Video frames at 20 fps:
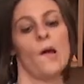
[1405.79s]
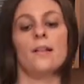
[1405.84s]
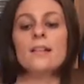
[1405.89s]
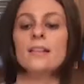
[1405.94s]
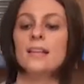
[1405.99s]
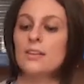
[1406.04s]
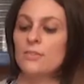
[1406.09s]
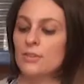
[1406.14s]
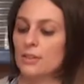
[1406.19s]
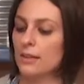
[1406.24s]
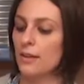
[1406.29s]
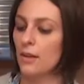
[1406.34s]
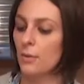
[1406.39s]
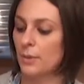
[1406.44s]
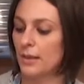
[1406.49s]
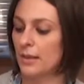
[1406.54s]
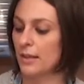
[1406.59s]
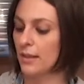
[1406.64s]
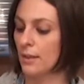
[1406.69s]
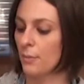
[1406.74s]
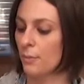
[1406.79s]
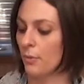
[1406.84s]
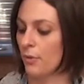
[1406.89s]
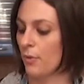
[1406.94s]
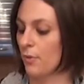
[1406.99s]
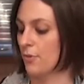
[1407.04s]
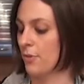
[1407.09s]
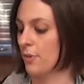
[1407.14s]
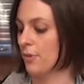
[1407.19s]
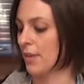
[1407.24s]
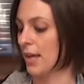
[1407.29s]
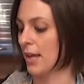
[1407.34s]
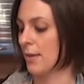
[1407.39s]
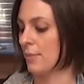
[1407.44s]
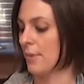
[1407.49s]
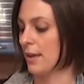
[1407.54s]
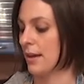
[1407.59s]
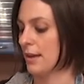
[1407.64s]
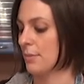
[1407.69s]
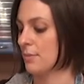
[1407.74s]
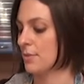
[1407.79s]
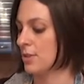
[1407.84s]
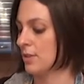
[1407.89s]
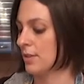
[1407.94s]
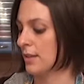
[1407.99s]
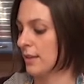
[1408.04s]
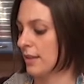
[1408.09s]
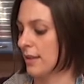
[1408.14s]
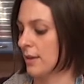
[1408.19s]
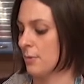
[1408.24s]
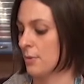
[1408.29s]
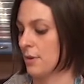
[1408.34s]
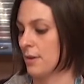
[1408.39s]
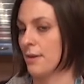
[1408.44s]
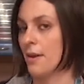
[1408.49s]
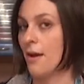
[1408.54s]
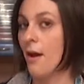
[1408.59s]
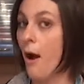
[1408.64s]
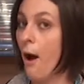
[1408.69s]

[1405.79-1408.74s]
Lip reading: leave a little bit in the bowl for them, and I'm sure that they would